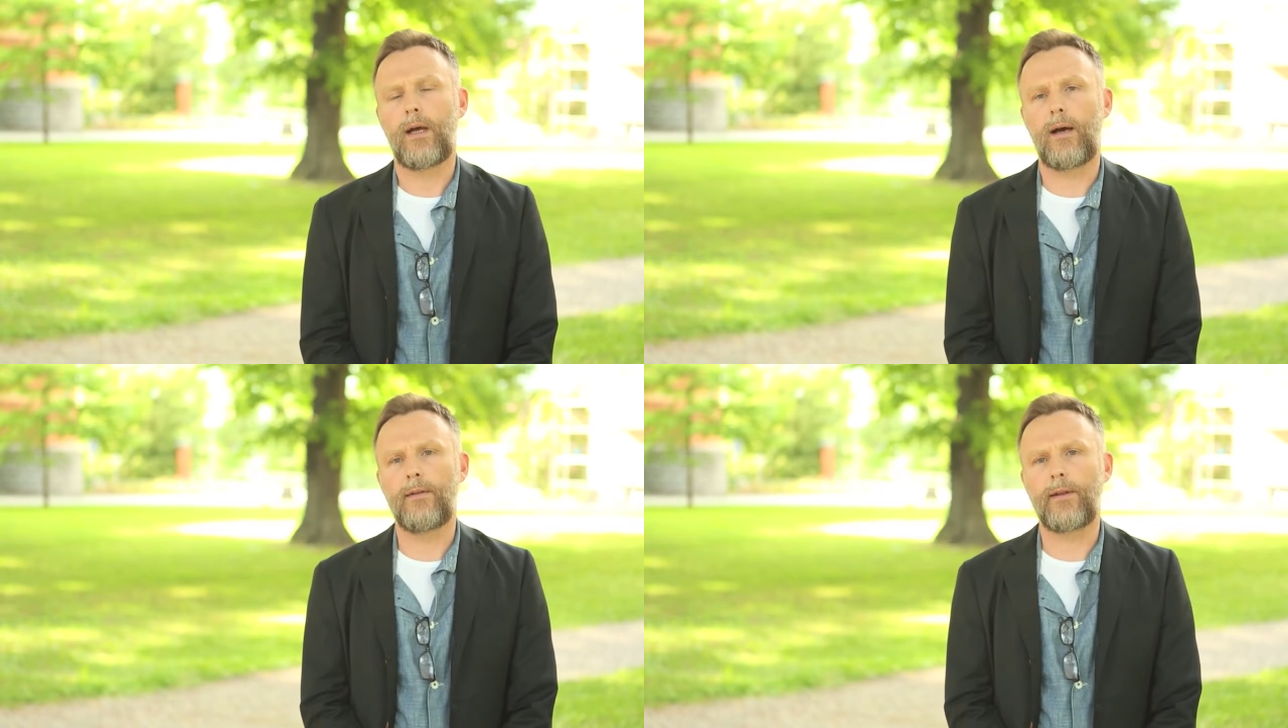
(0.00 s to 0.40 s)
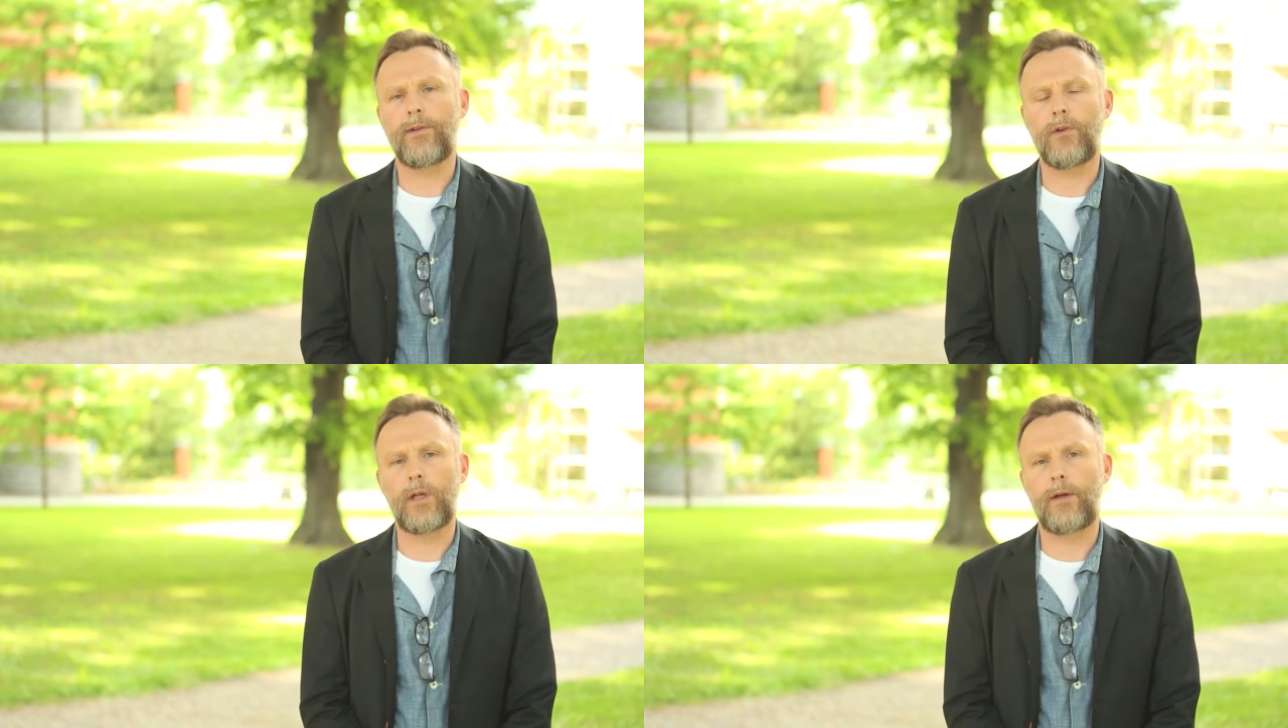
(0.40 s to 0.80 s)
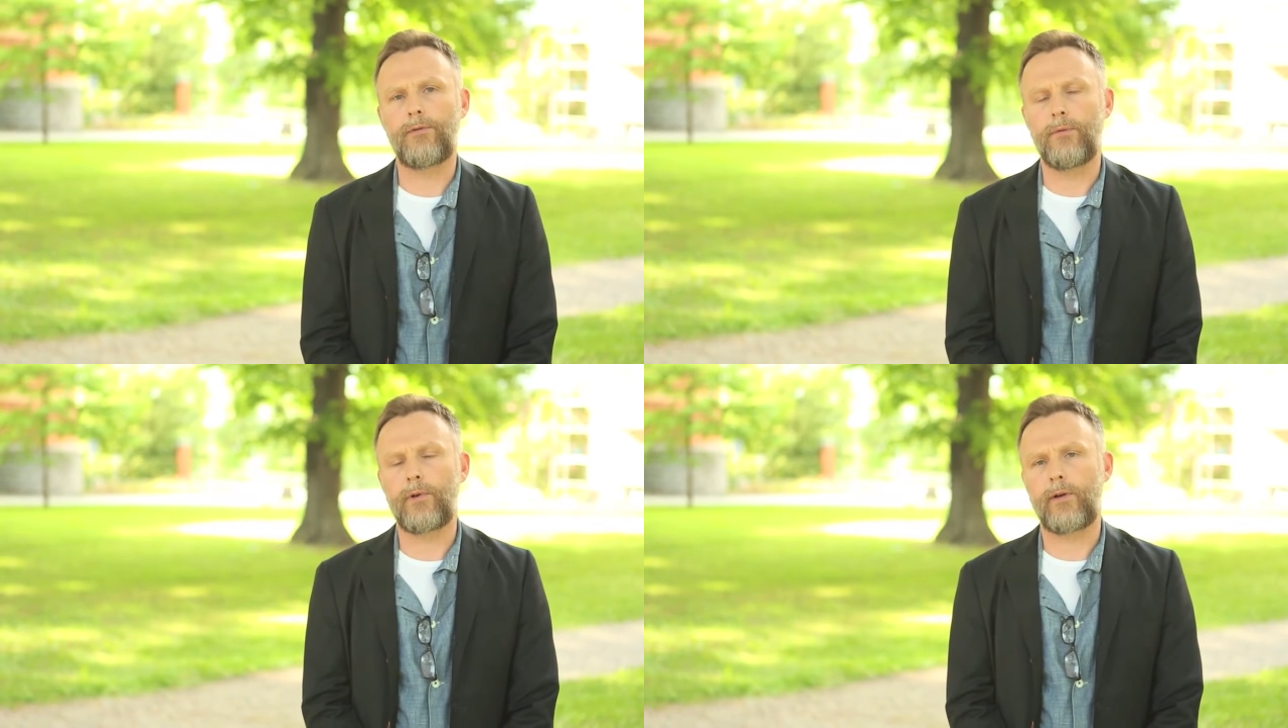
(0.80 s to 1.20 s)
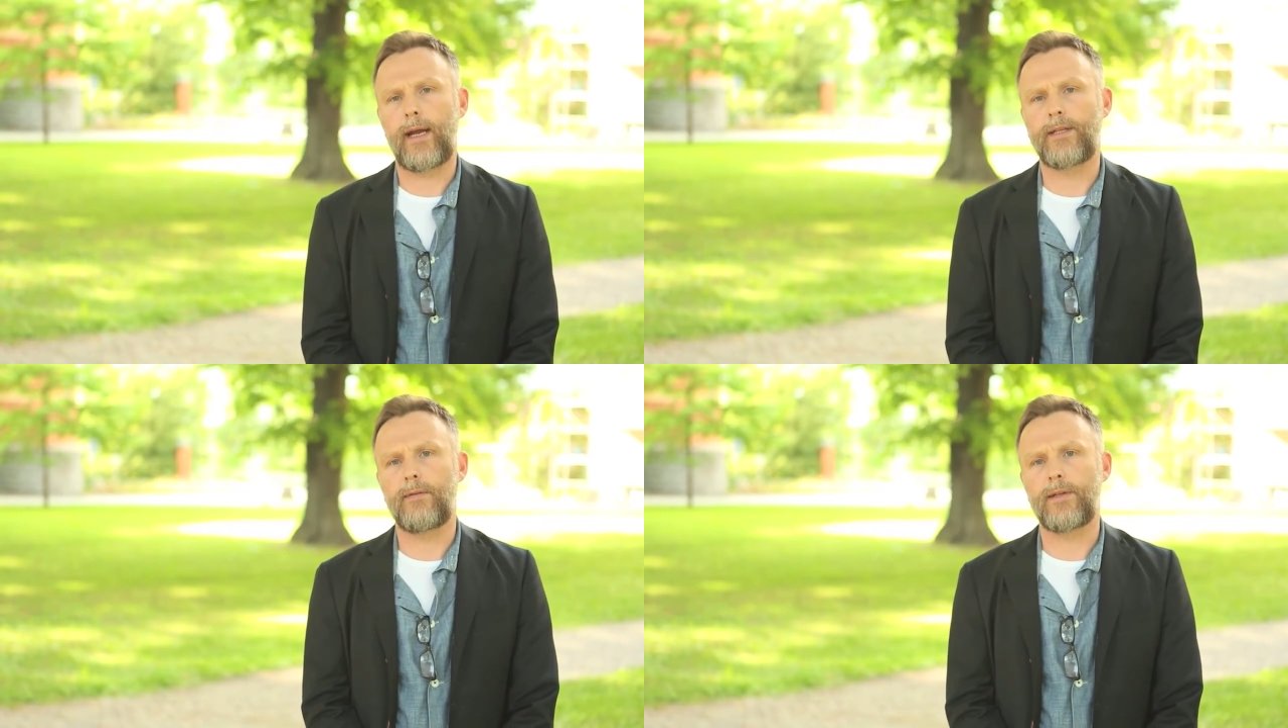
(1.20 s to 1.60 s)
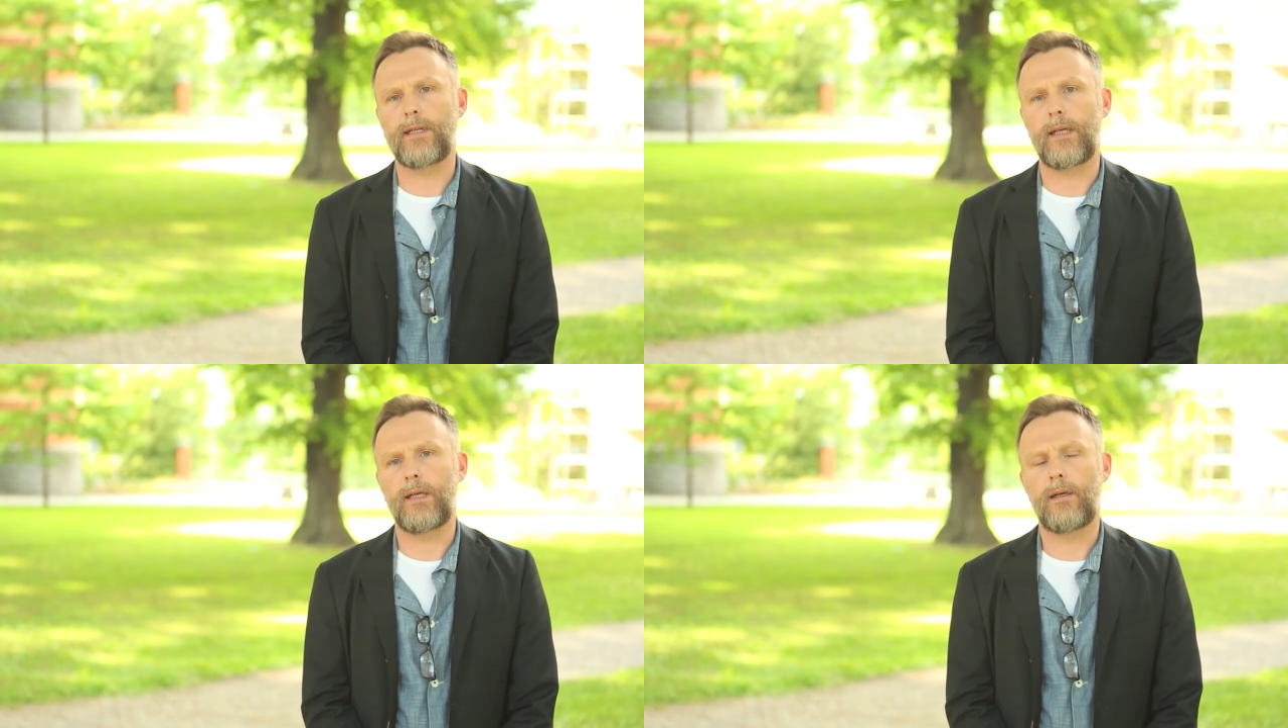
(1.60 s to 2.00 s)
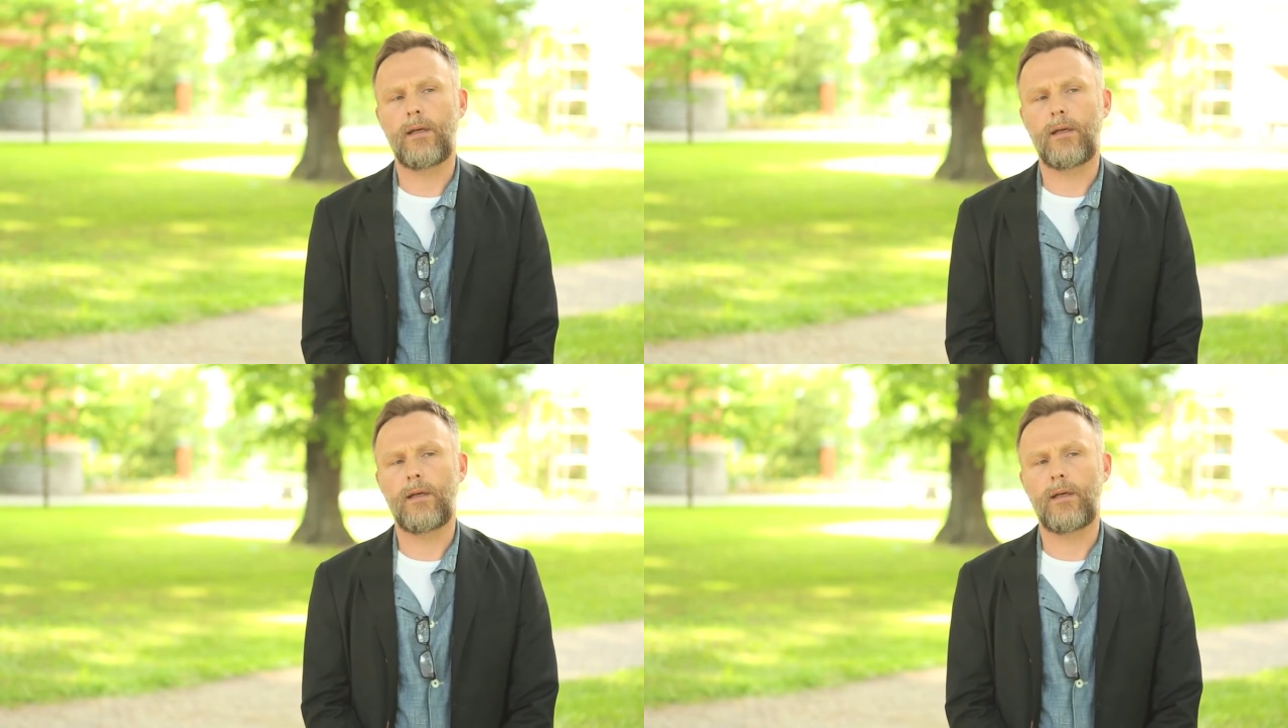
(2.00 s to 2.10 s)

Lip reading: and that there's not enough room for creativity.